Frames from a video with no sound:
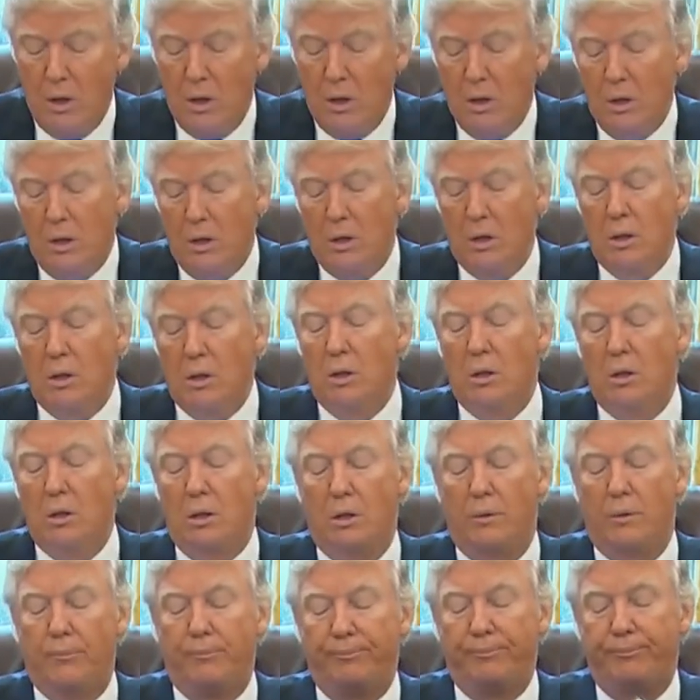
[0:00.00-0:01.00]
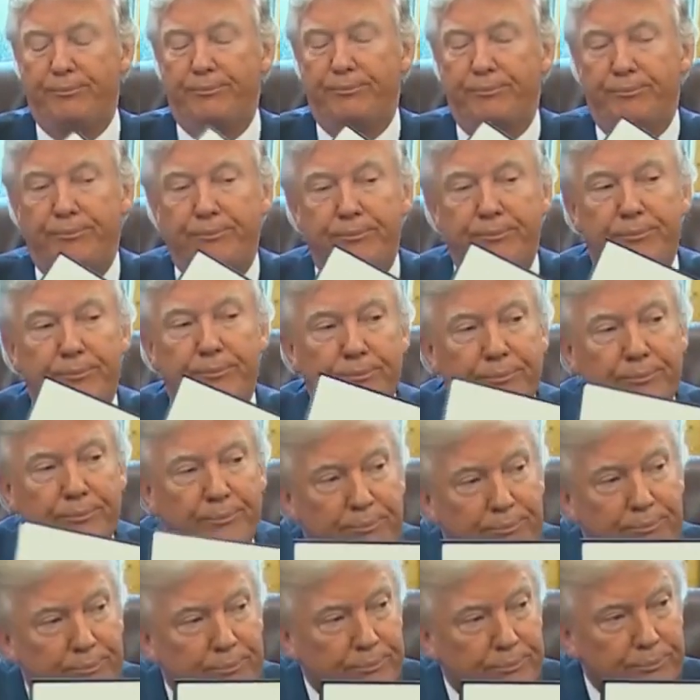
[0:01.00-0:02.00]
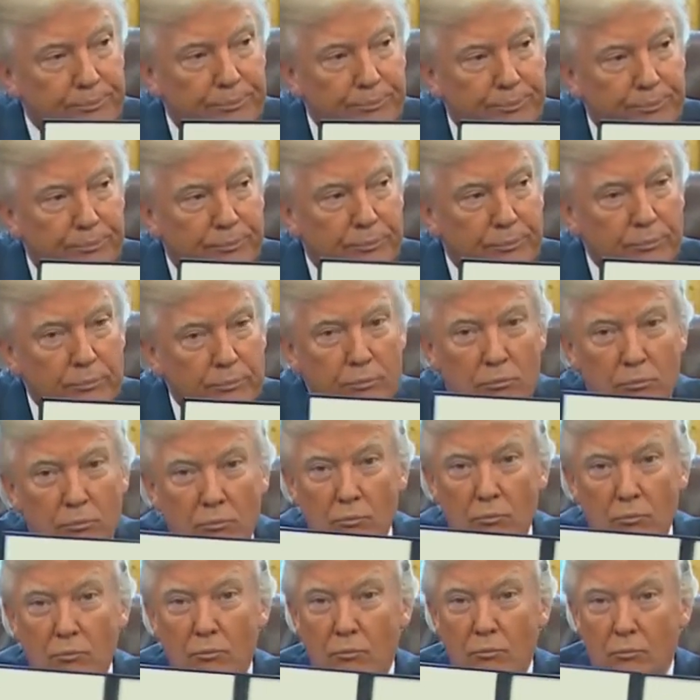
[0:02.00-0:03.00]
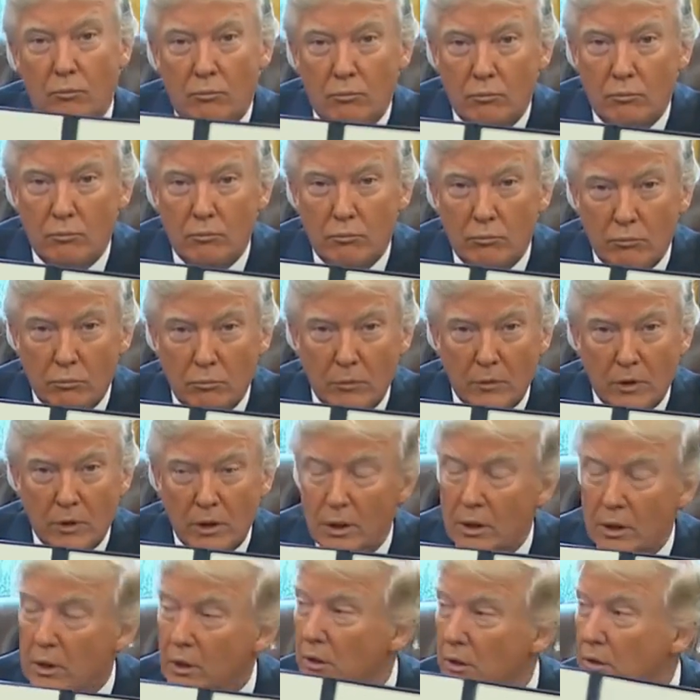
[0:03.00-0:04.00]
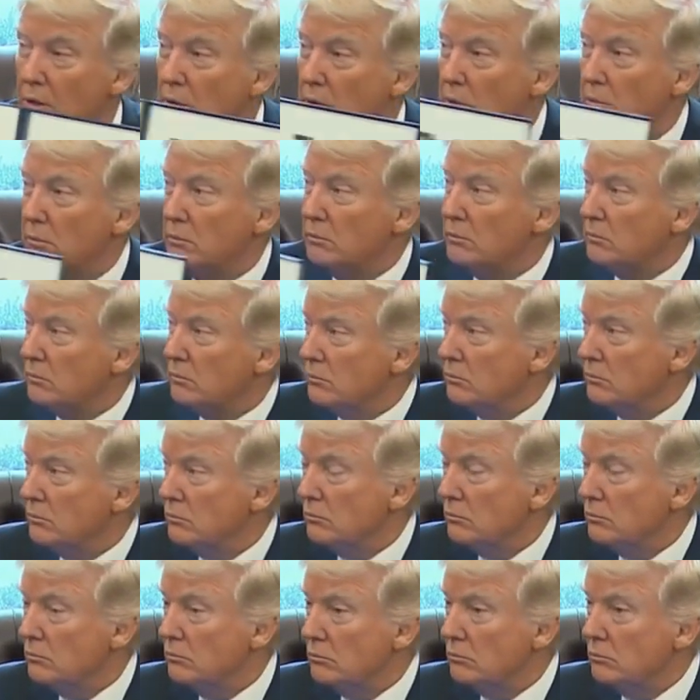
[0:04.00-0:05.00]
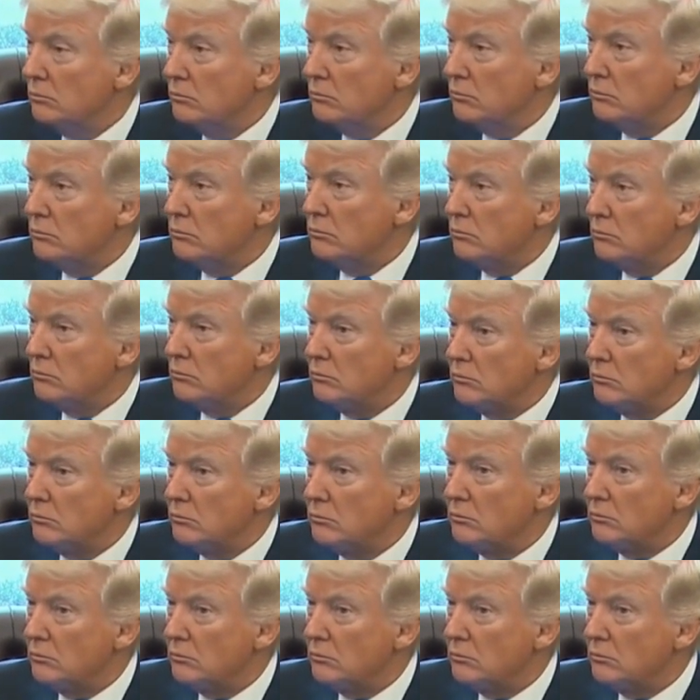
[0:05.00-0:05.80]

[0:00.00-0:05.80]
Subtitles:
Nobody speaks.